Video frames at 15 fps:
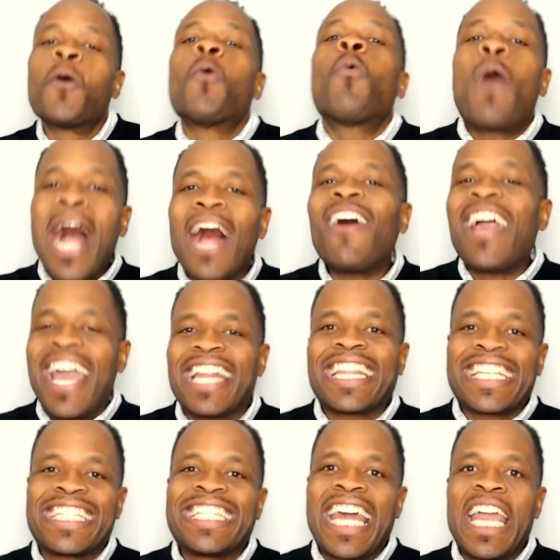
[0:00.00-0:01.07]
while at
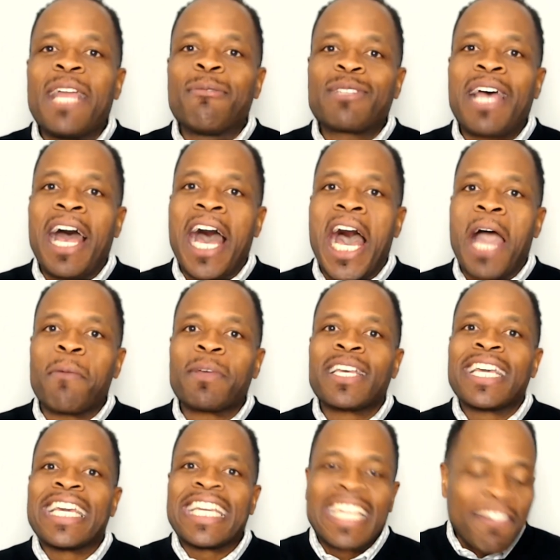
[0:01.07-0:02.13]
the same time
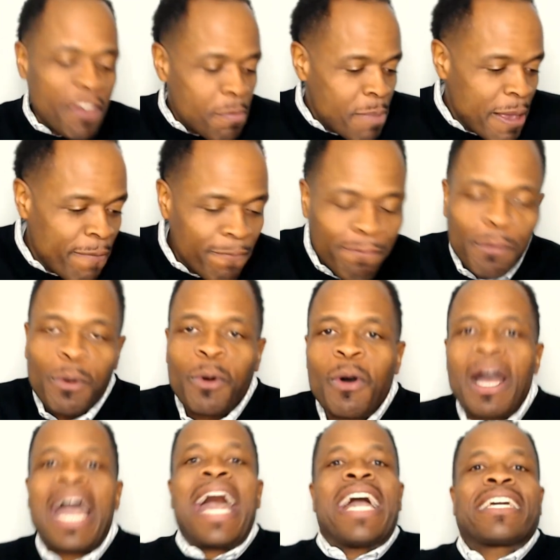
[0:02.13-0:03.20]
giving me
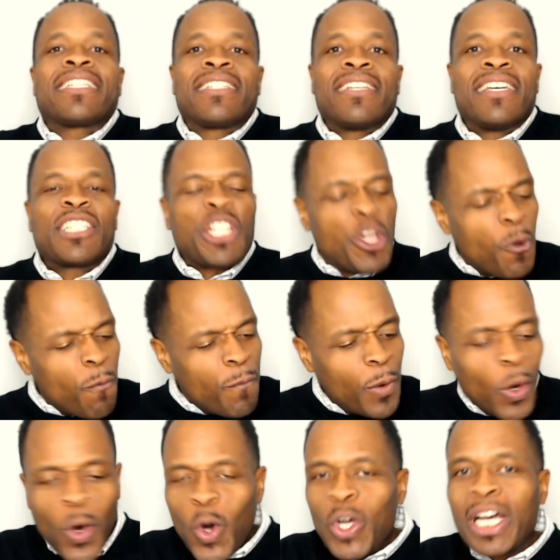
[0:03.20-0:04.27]
full access,
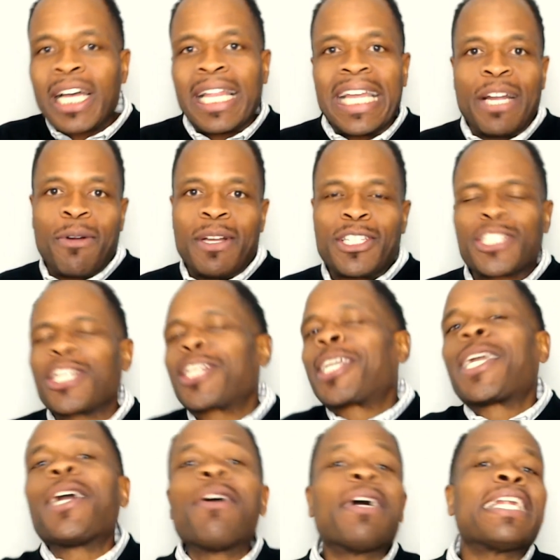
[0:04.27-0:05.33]
full clearance,
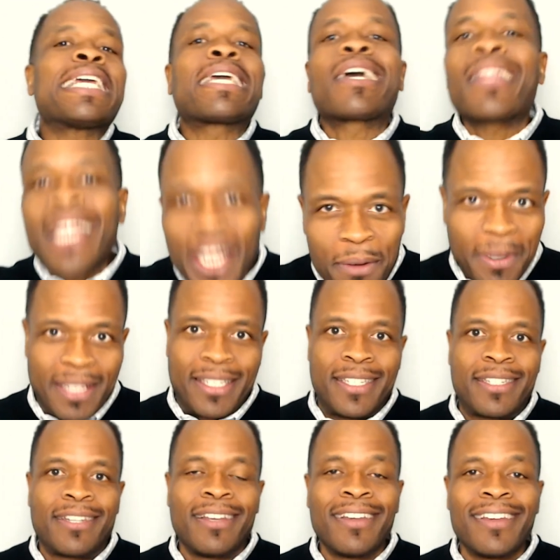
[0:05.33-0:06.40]
security
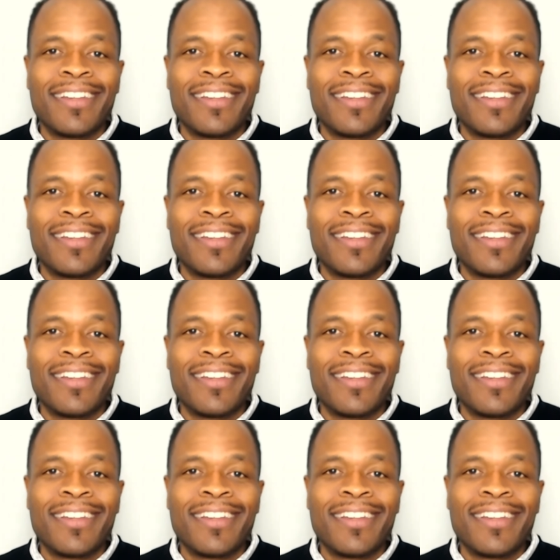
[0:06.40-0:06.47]
clearance